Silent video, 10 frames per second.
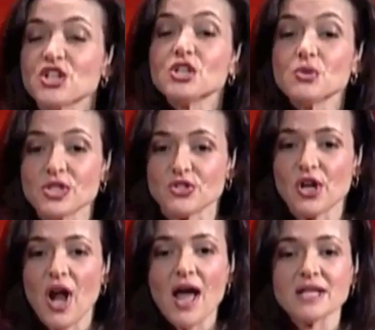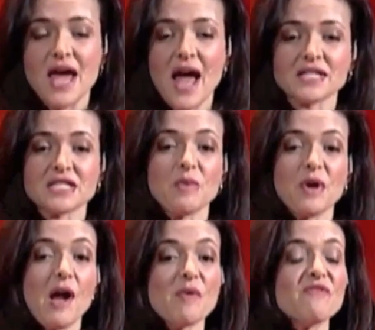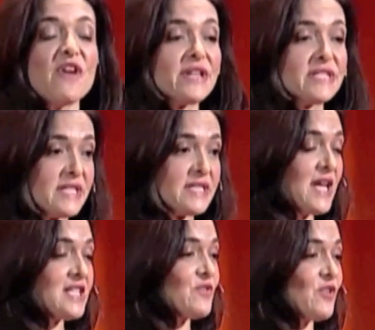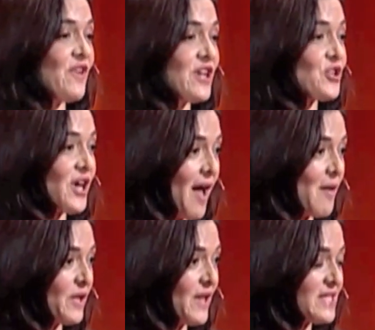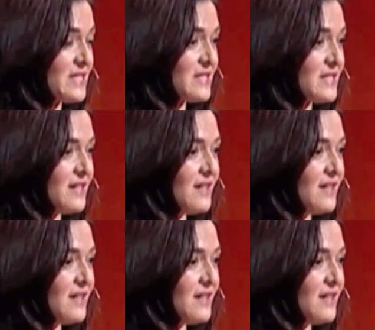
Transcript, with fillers: uses her contacts to become a very successful venture capitalist.